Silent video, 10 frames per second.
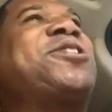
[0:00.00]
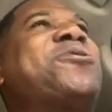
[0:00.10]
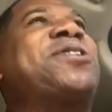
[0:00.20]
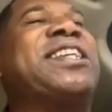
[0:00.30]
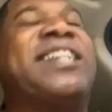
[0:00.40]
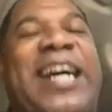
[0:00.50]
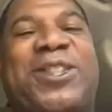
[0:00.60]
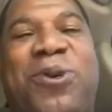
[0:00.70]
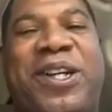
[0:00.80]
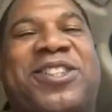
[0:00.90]
soon, within the
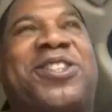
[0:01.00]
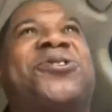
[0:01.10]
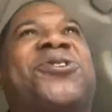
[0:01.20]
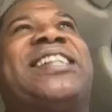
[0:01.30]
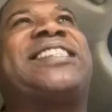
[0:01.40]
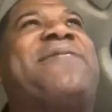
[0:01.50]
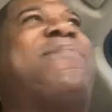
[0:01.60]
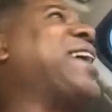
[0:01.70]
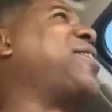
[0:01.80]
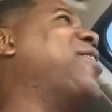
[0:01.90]
next week or two. So let's get
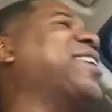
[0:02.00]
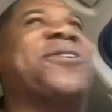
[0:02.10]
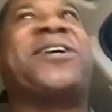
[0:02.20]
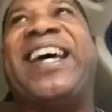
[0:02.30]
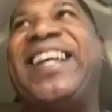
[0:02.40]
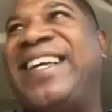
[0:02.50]
back on it, okay?